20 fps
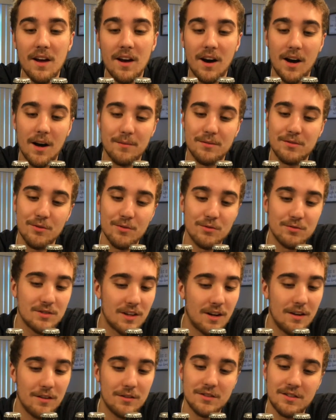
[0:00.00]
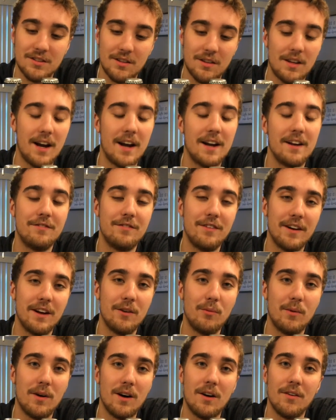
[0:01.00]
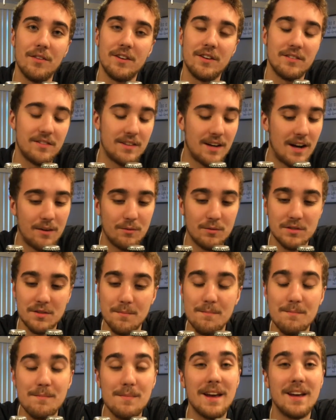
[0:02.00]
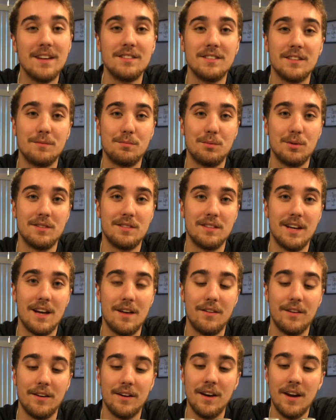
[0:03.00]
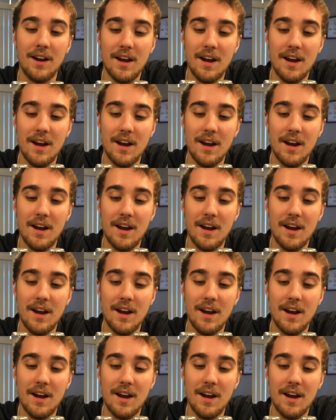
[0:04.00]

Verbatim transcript: Um, so those colors collided very well. The design was amazing put together.